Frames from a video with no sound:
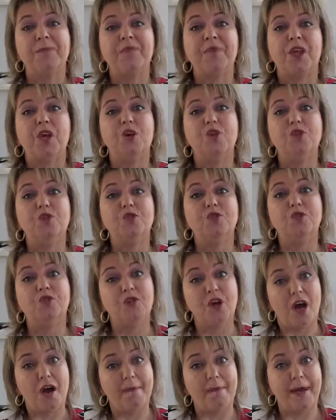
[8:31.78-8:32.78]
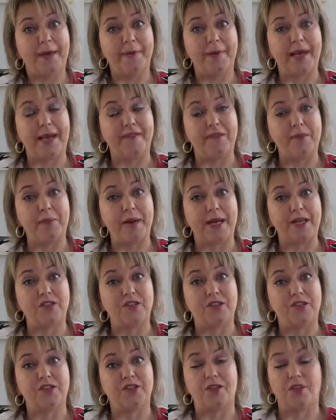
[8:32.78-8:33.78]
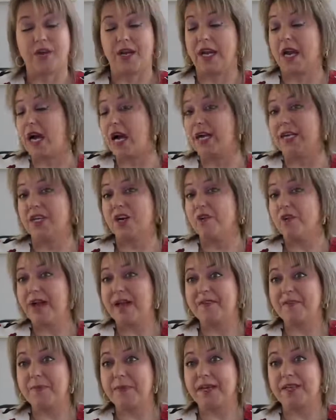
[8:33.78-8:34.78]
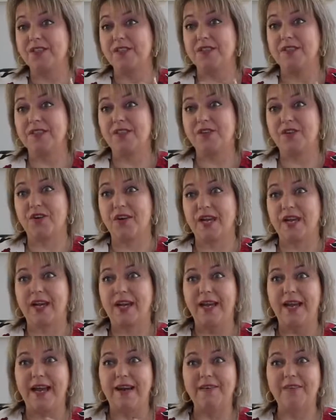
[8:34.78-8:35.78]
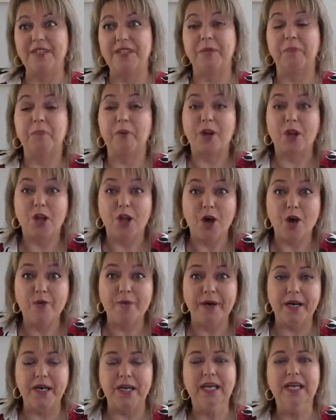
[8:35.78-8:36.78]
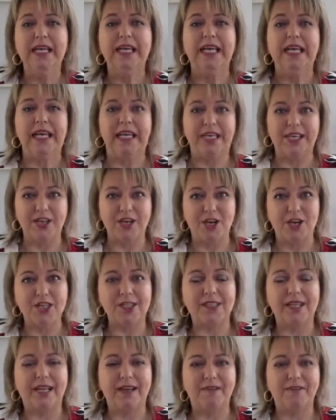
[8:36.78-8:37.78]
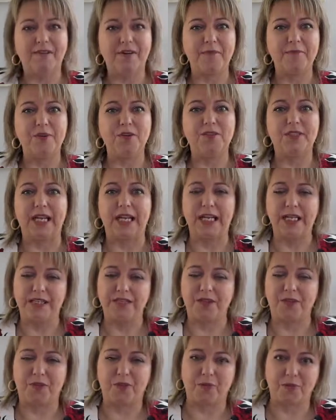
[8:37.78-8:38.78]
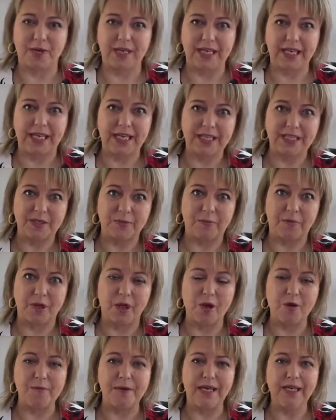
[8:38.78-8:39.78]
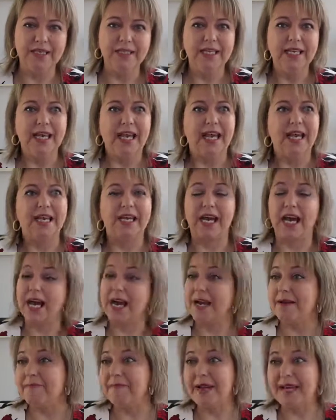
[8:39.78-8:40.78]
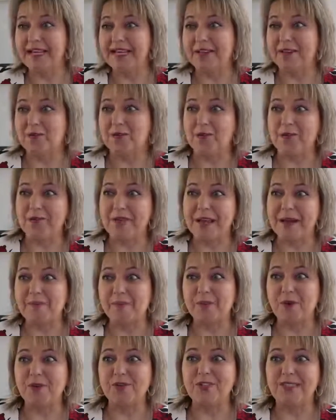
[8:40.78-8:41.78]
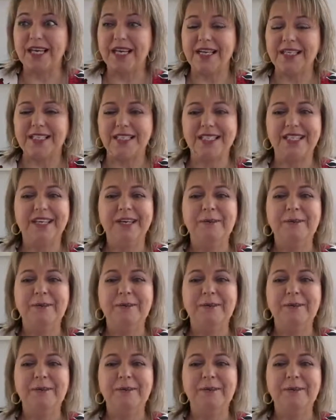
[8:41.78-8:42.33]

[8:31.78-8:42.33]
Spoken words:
who do not maybe have a bachelor's degree. I don't have a bachelor's degree. I have a diploma in nursing from New Zealand, a 3-year diploma, and I made it through that process.